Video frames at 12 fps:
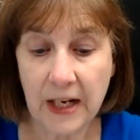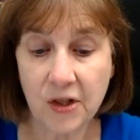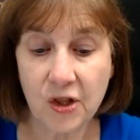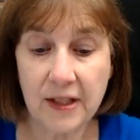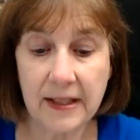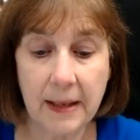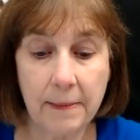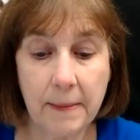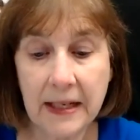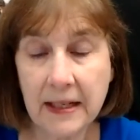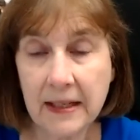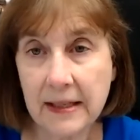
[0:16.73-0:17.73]
She has done
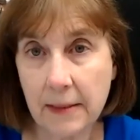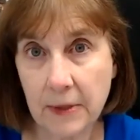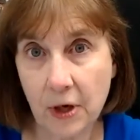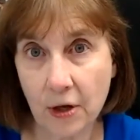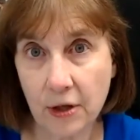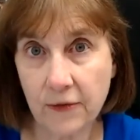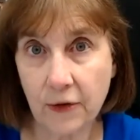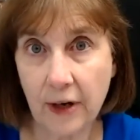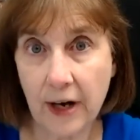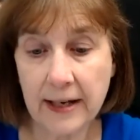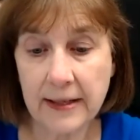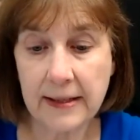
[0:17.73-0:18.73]
many seminars for
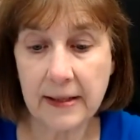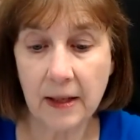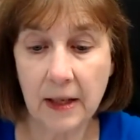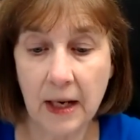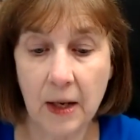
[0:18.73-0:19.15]
us.